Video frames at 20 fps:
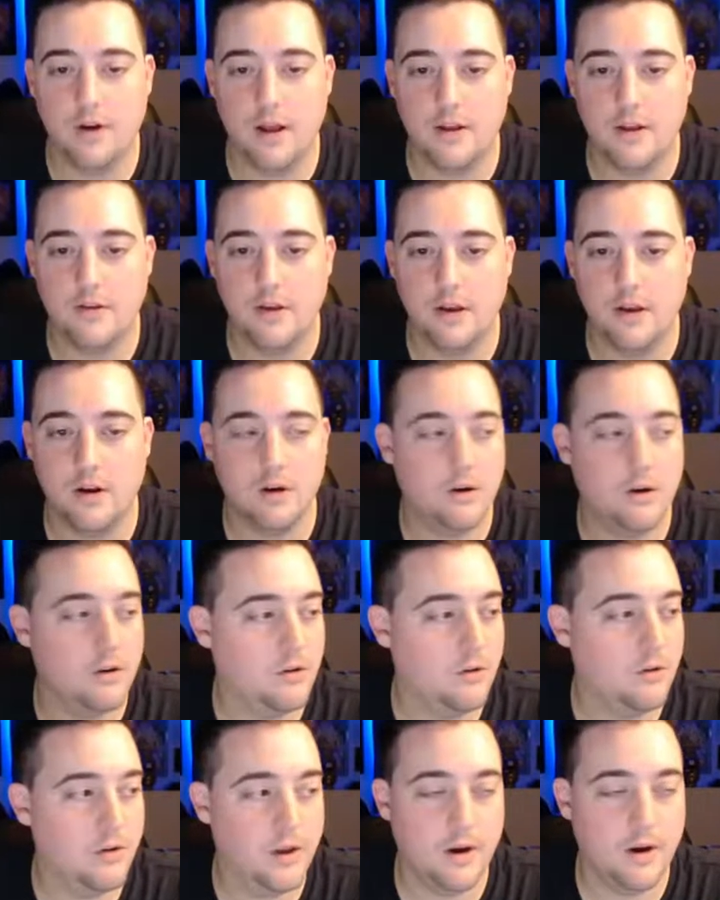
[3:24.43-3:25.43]
IGN
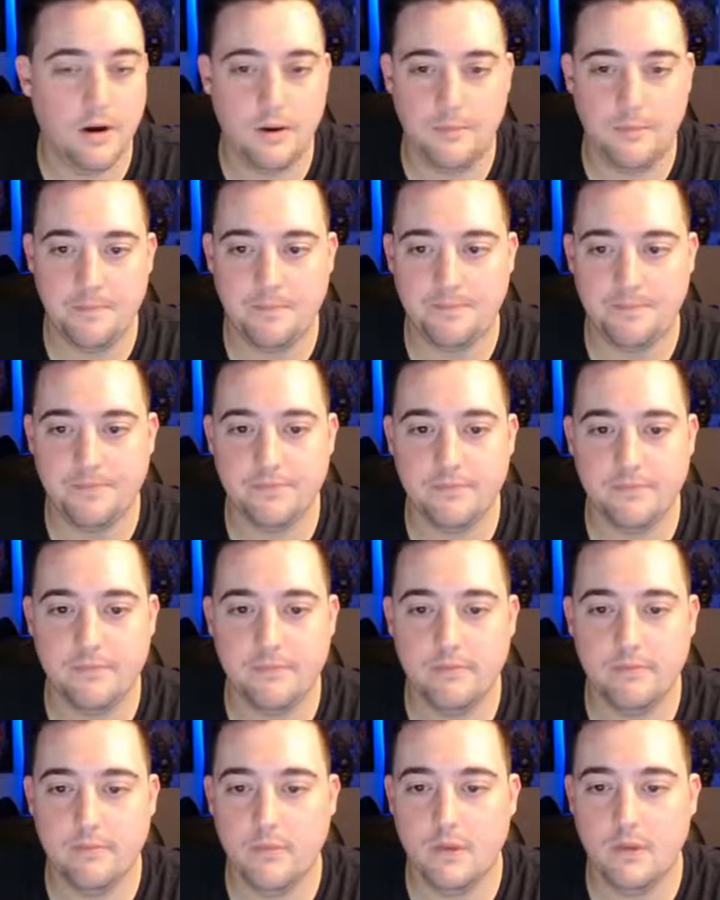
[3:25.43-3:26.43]
article here.
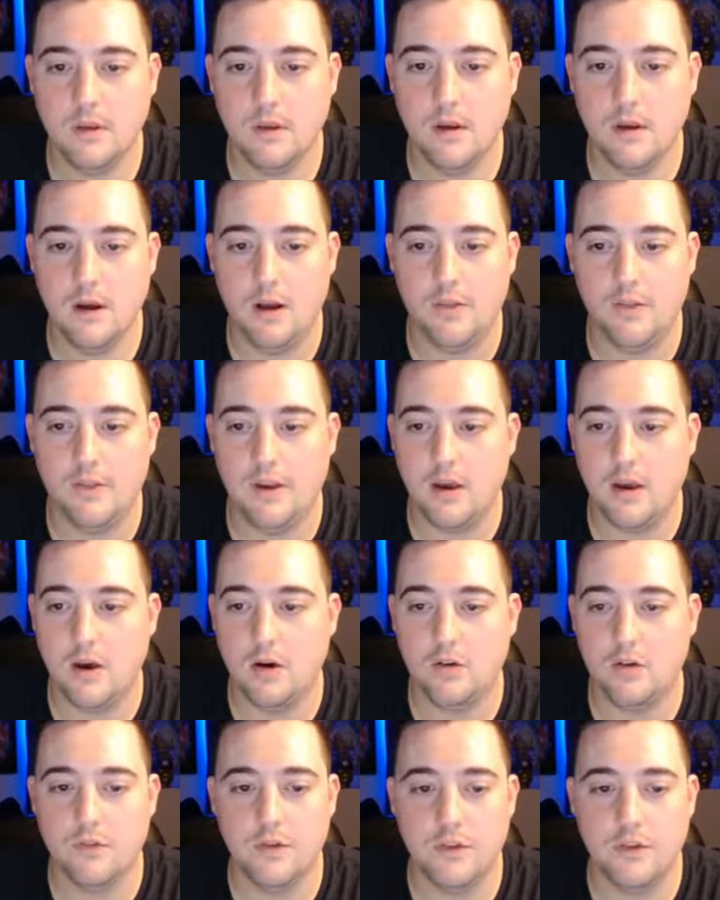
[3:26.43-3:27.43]
They go
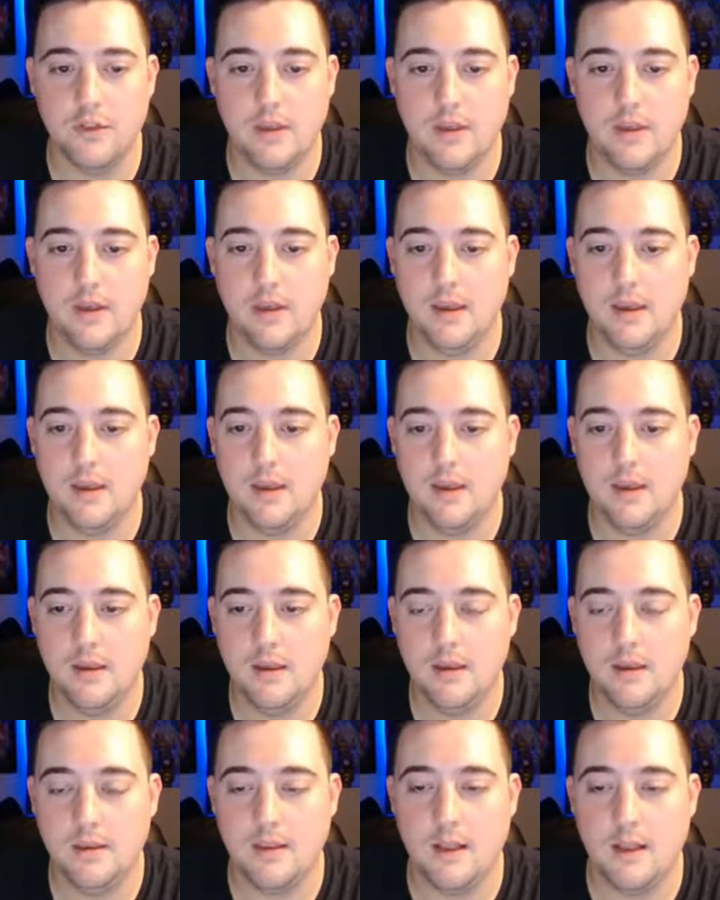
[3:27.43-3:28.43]
over the
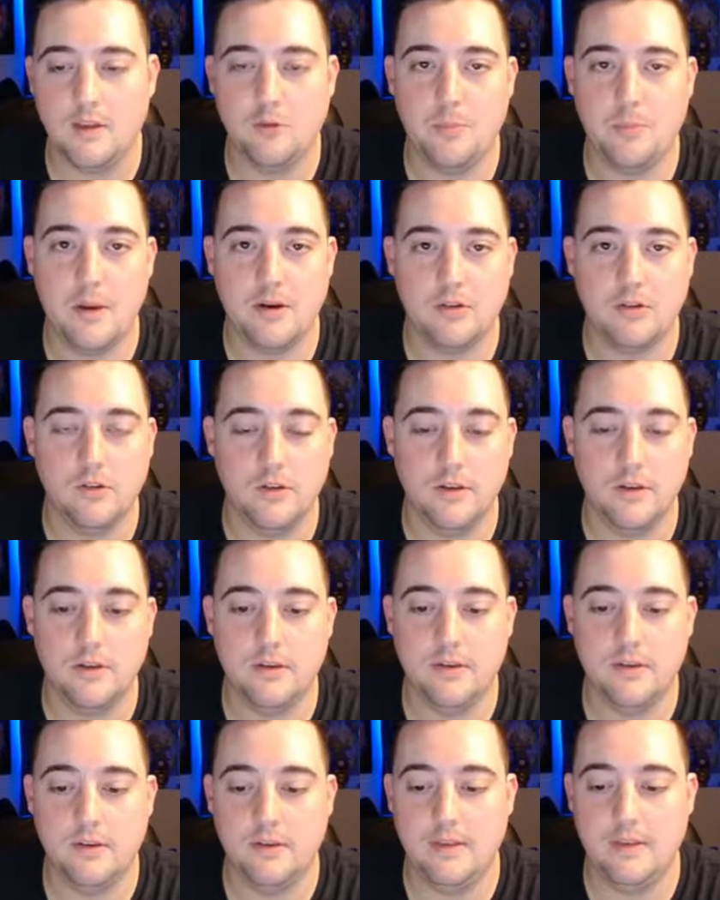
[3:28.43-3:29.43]
10
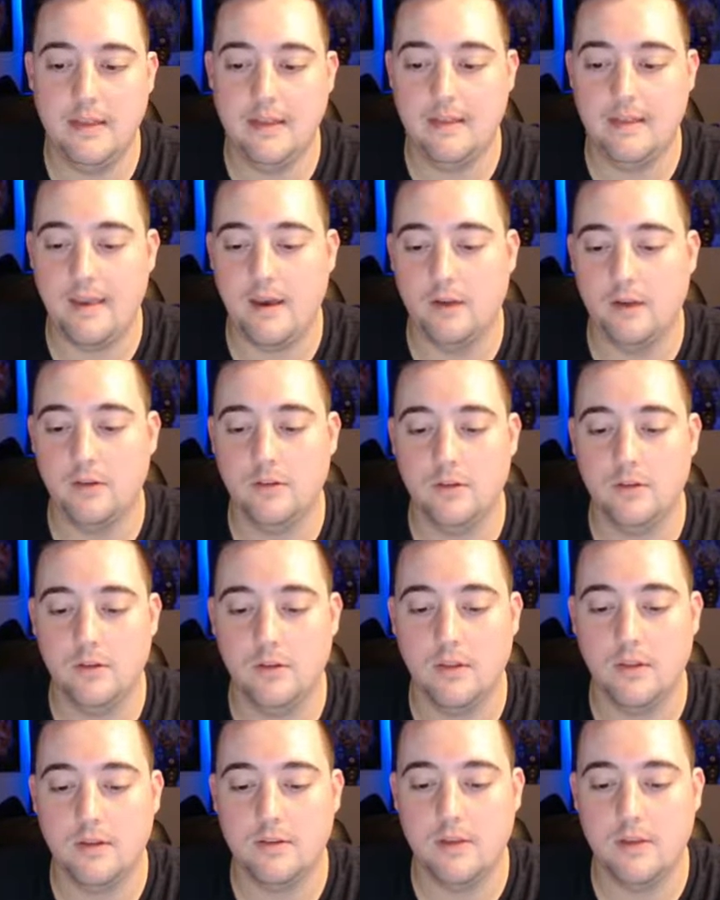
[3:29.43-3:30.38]
specialists detailed, so let's